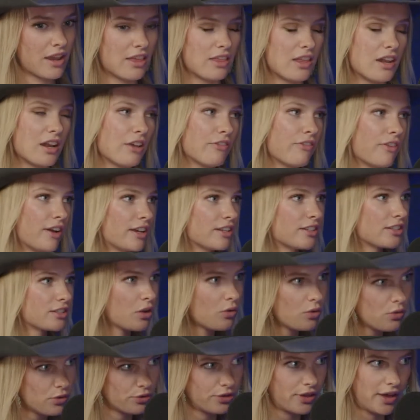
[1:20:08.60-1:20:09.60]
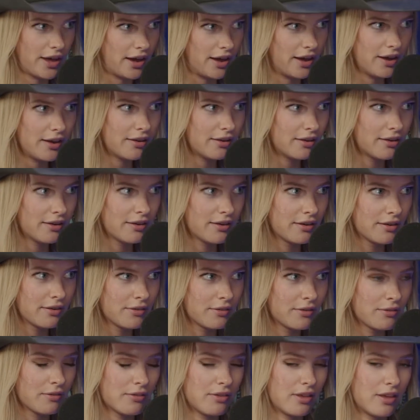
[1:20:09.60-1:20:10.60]
And then if I sold that,
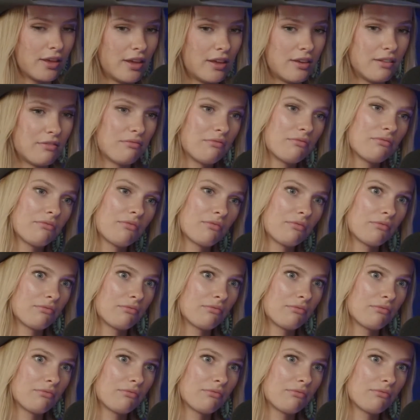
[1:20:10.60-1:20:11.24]
then,